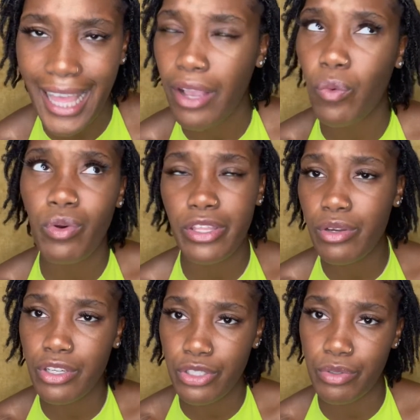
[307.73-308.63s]
Like, what are you
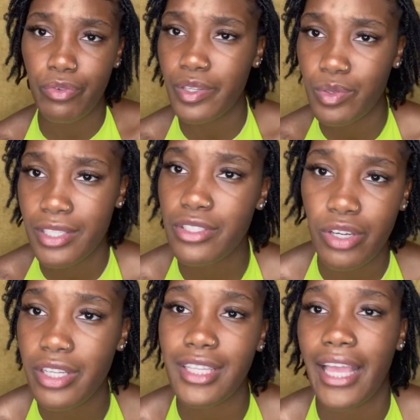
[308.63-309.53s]
going to do? Your retwist is
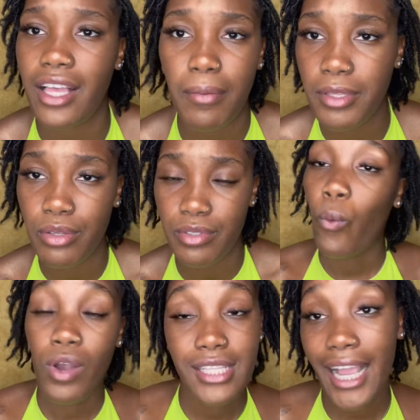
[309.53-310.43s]
going to, like, come loose.
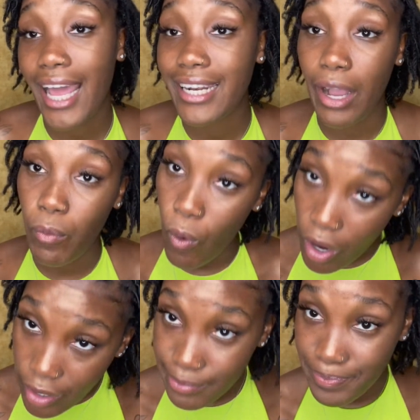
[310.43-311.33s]
Once I got in that
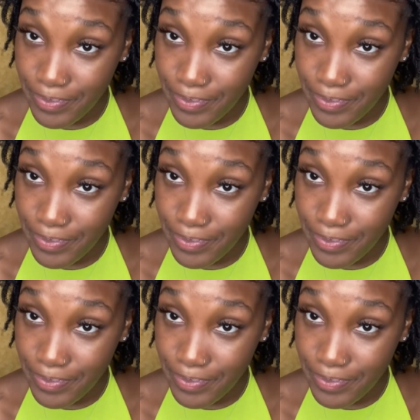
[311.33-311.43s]
water.